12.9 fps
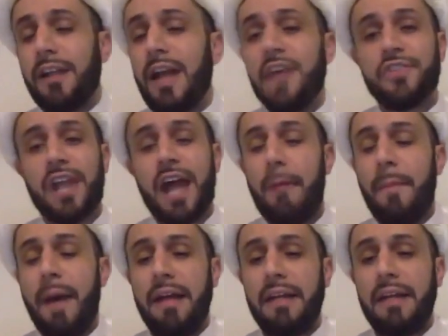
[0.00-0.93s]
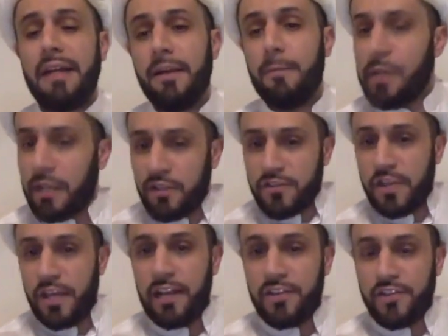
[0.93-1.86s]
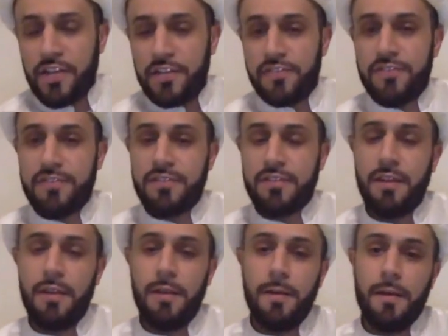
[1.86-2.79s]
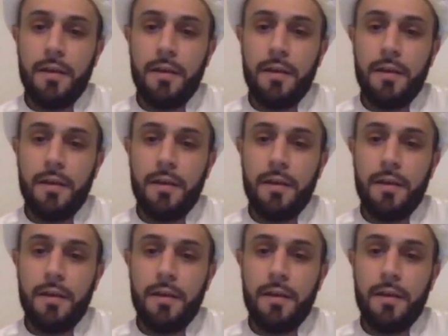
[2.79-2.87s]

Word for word: Allah's rahmaniyah because they exist.